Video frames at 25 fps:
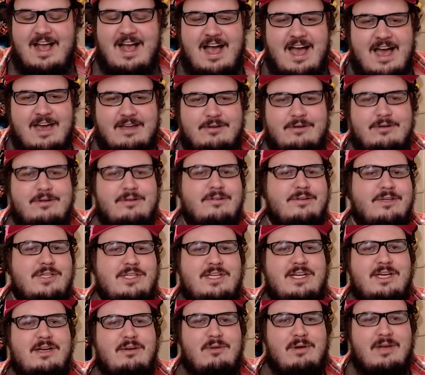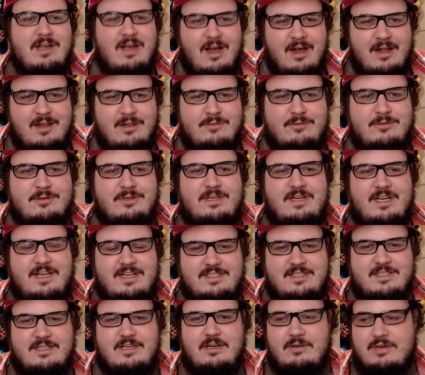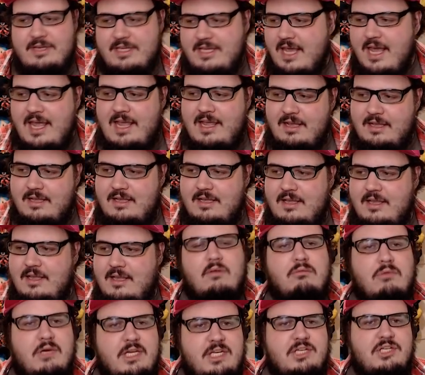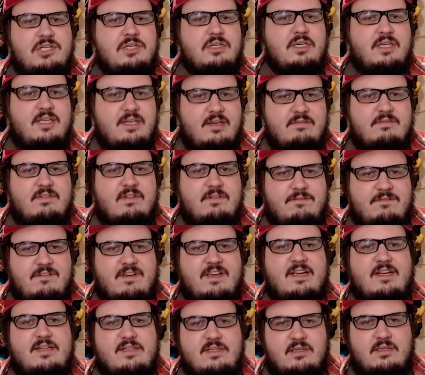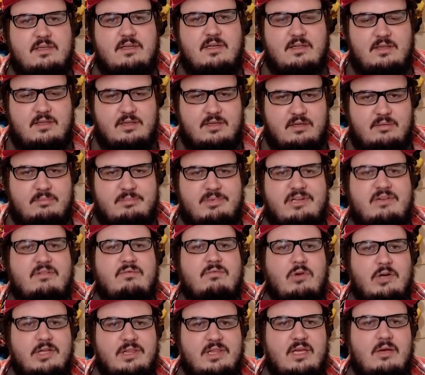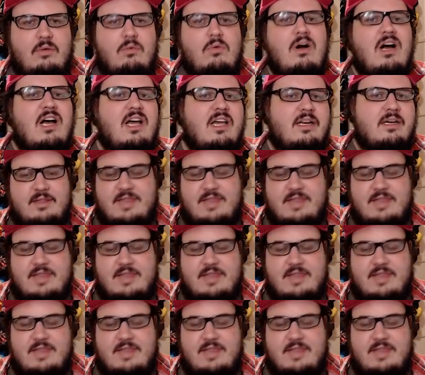I don't understand why Hollywood isn't going, yeah, we should give the fans a, little bit of what they want.